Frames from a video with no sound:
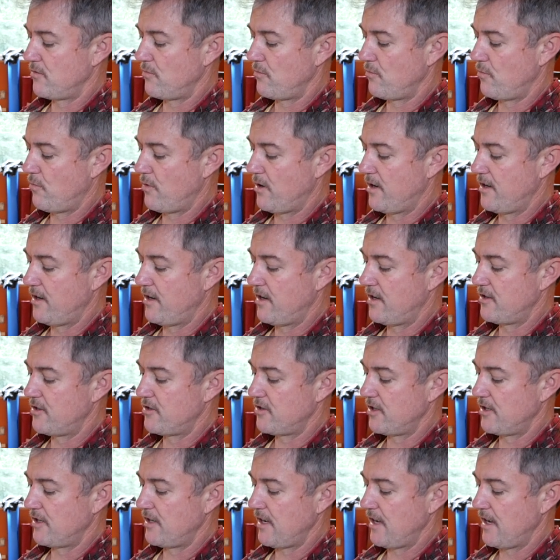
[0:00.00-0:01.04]

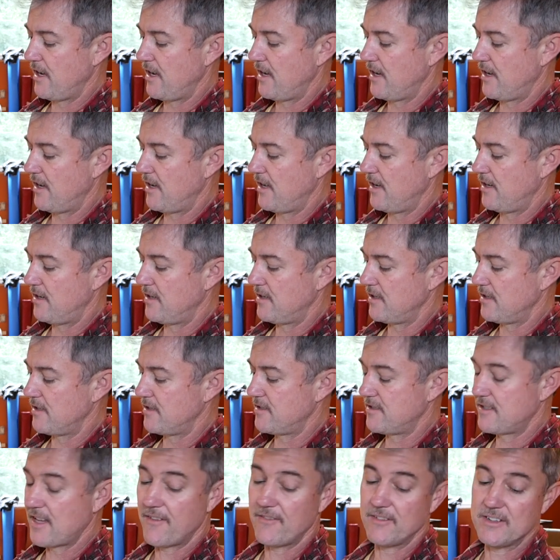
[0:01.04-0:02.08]

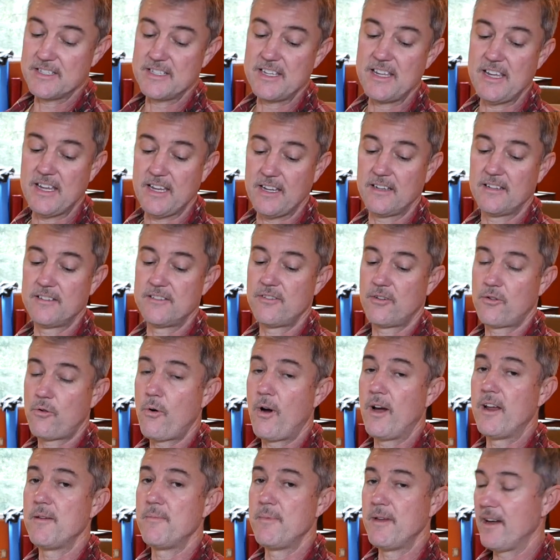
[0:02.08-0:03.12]
117, so
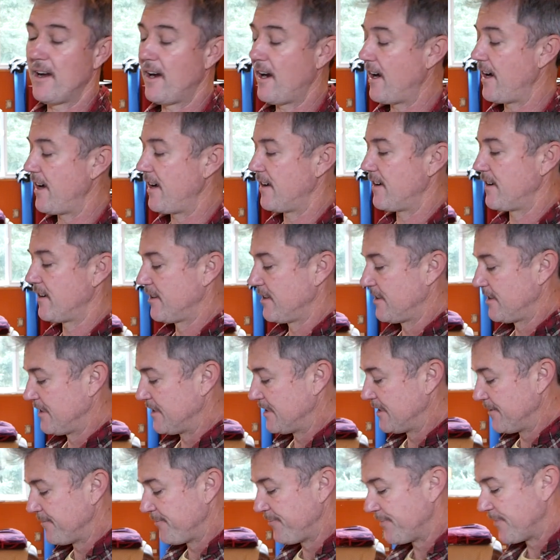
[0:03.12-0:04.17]
quite a bit higher.
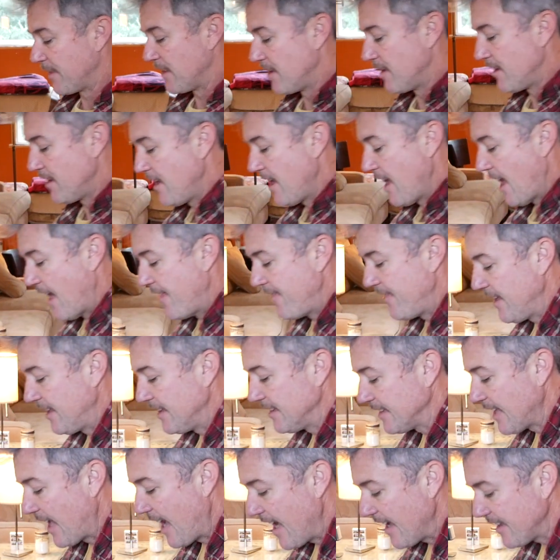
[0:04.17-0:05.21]
And then
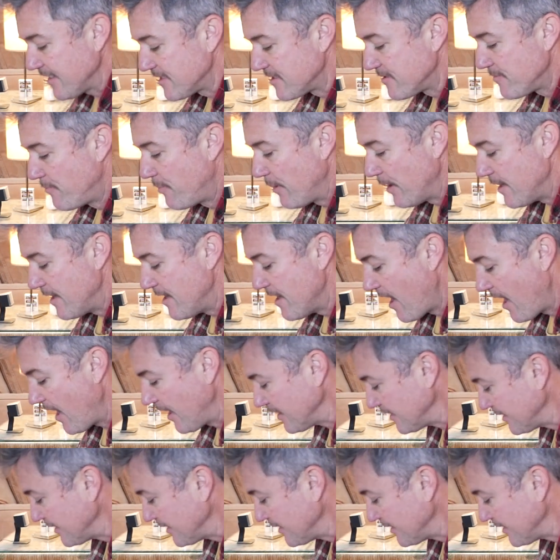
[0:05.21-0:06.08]
last but not